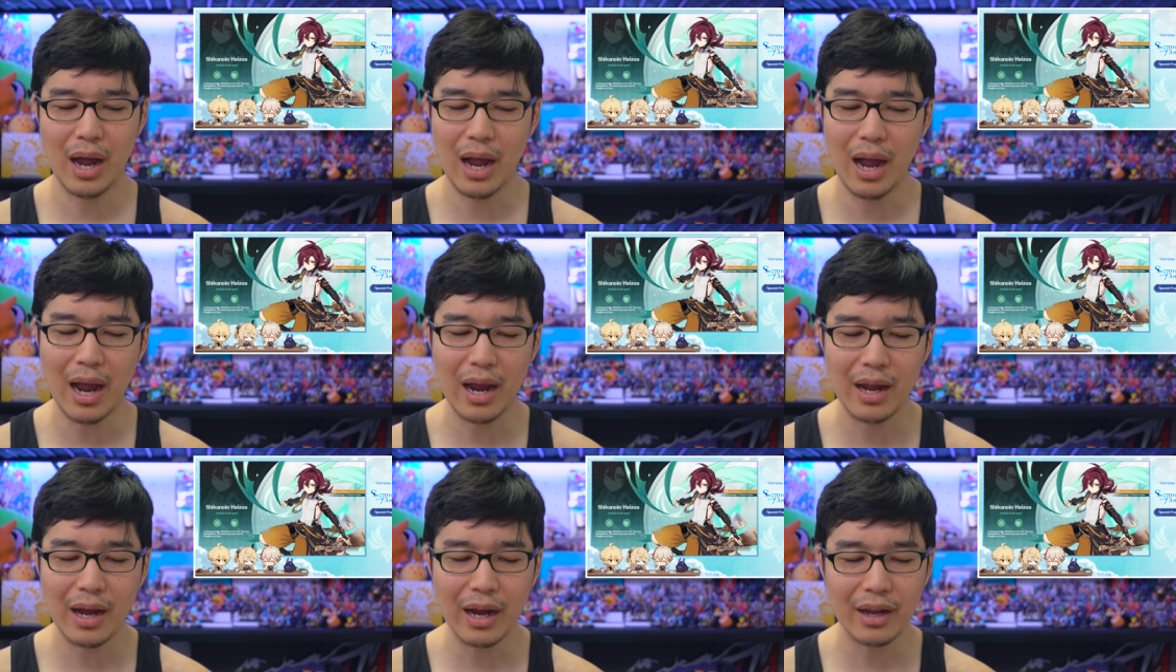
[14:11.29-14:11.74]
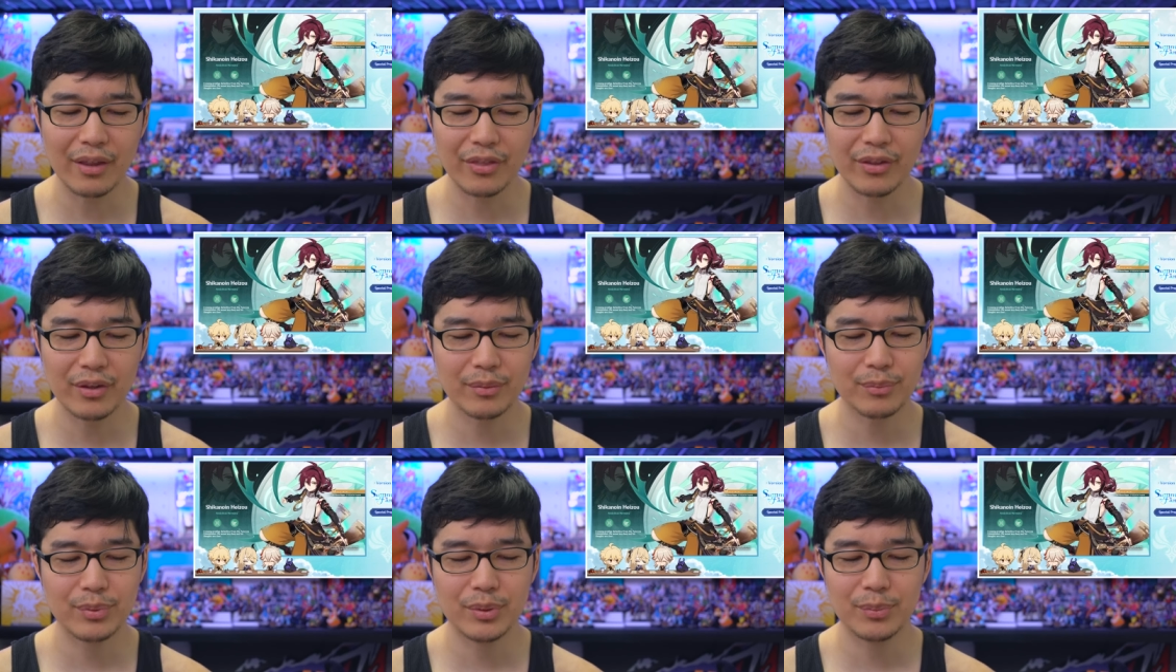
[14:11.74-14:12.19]
I, I
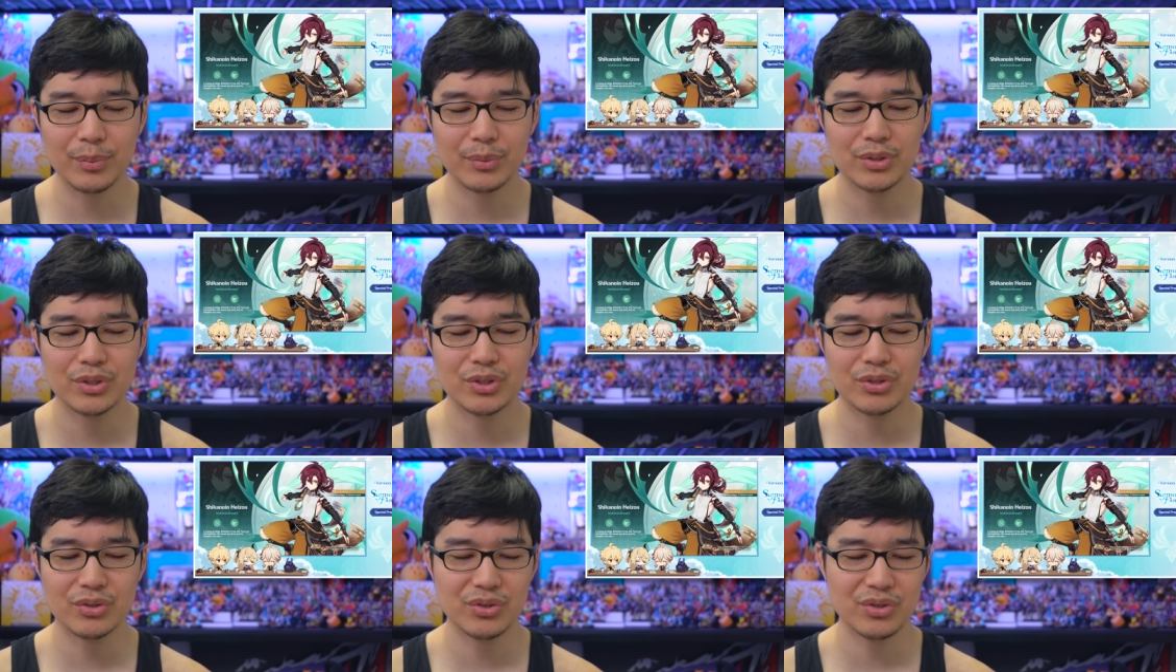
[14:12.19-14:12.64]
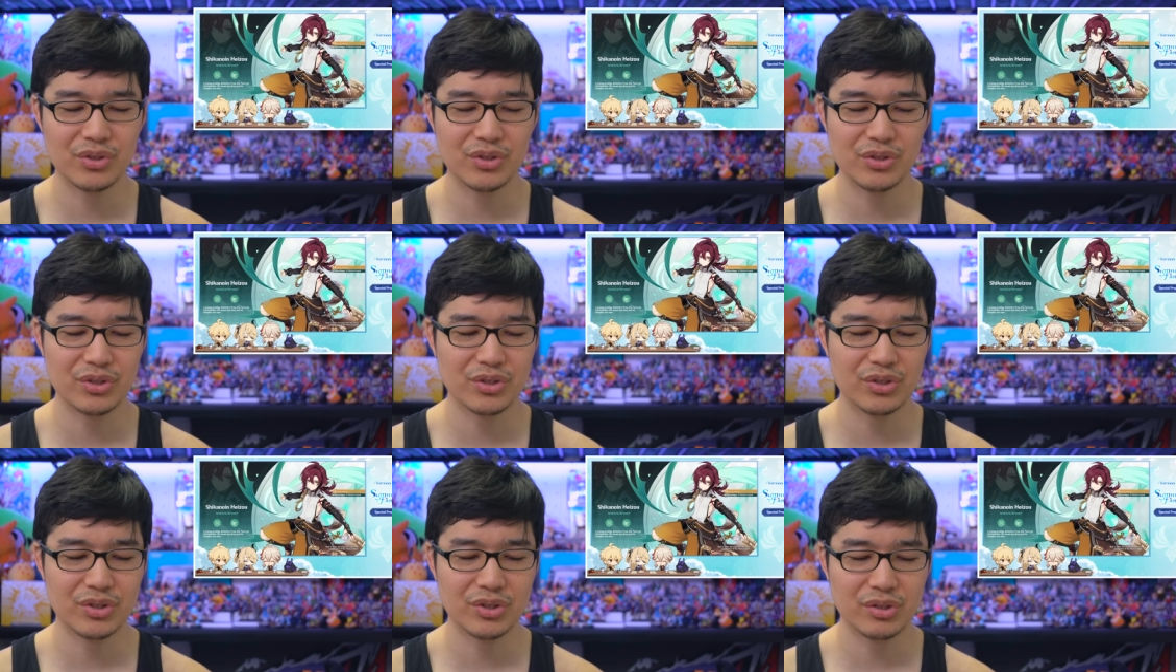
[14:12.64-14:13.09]
think people shouldn't
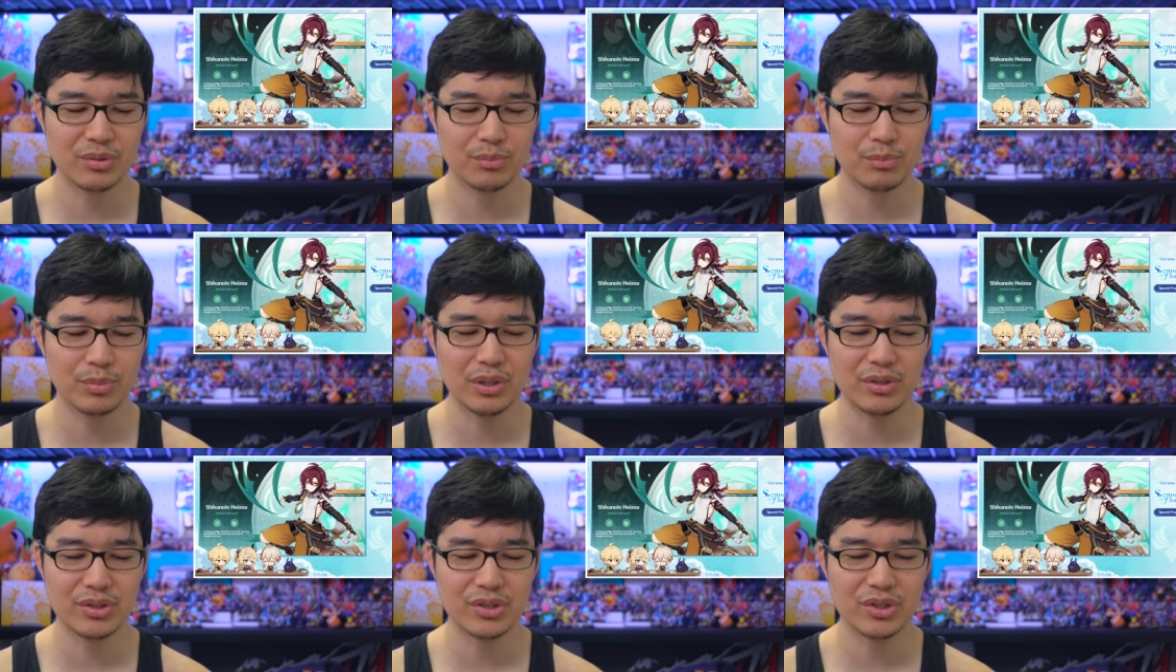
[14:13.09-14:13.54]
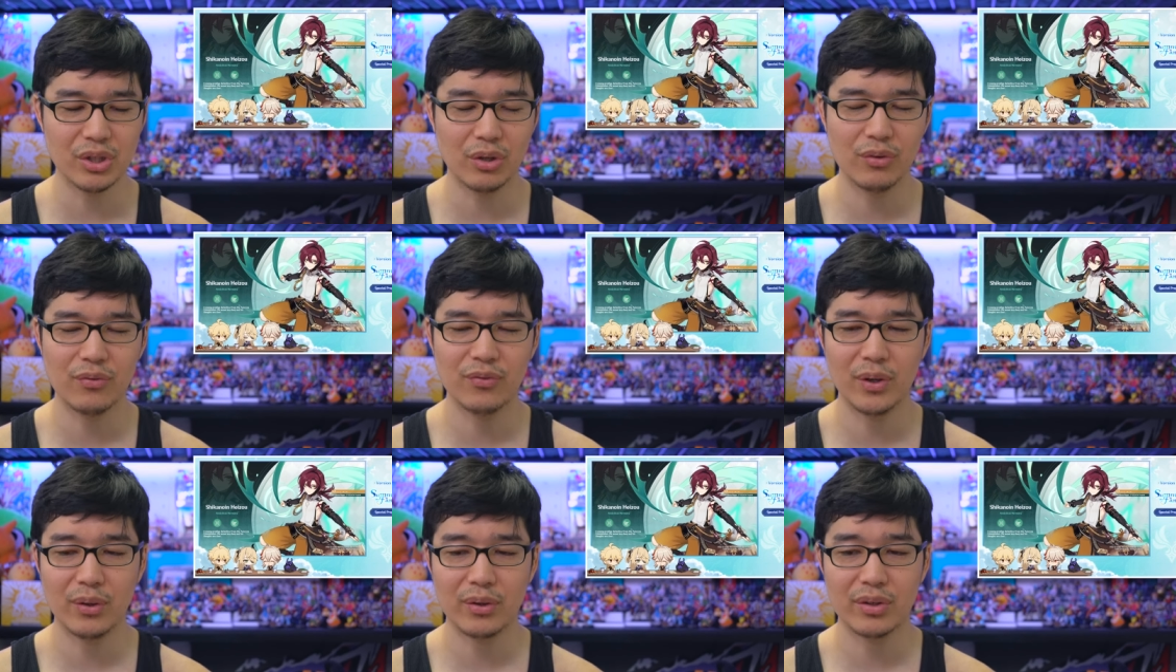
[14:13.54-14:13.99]
just be
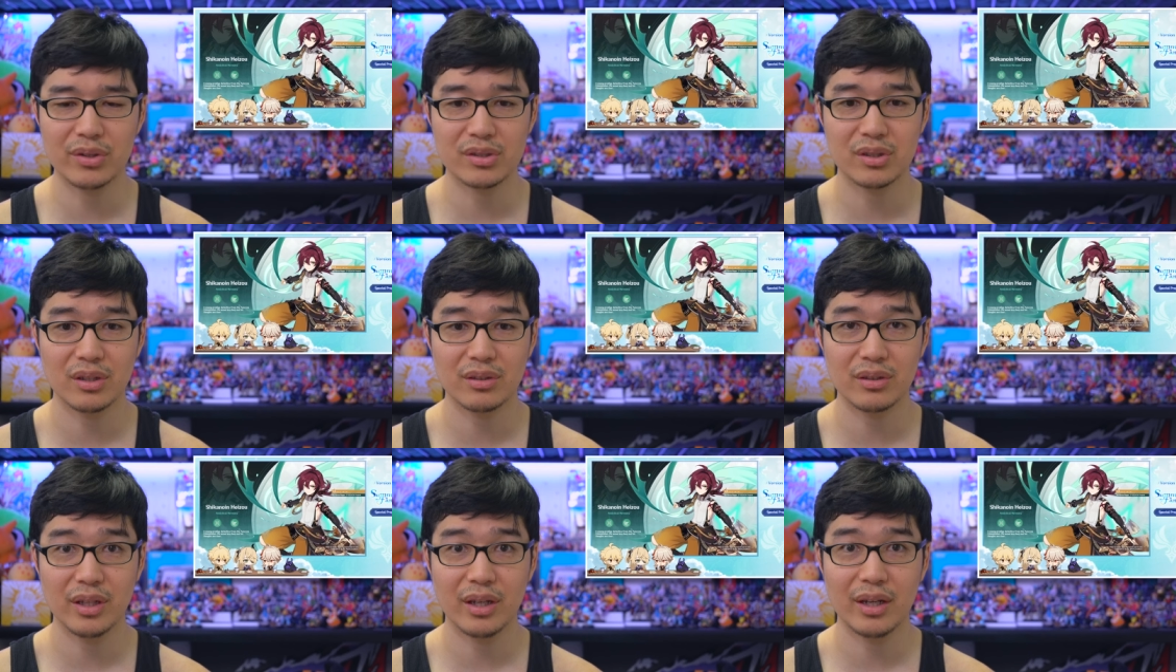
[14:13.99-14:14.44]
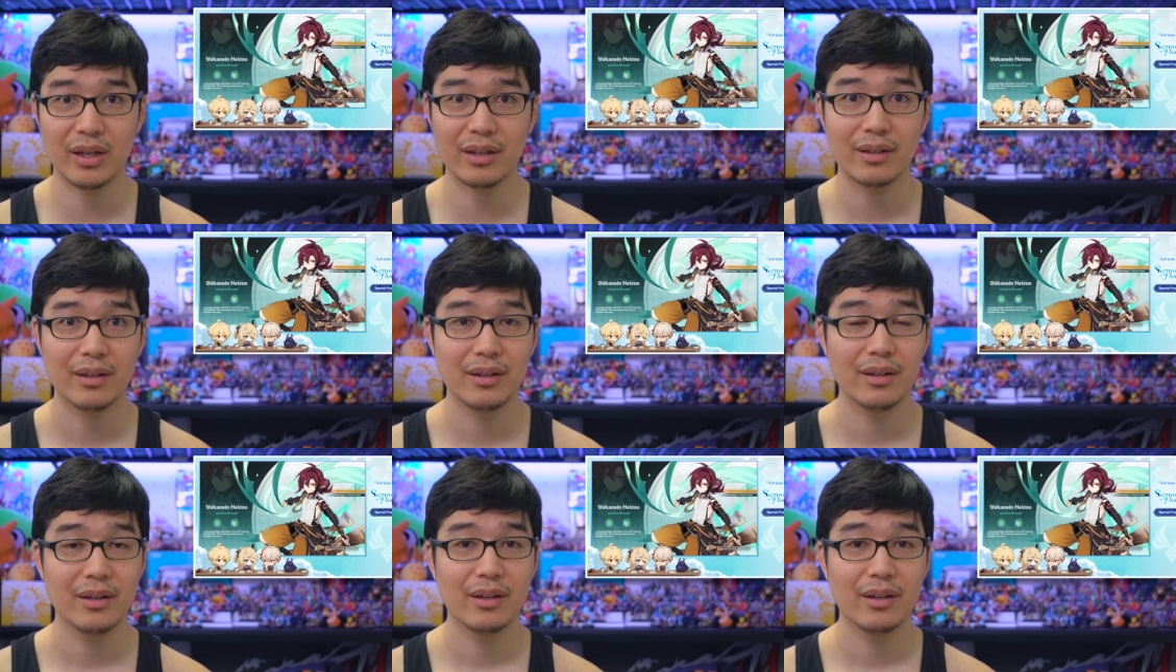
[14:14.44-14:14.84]
so focused on that.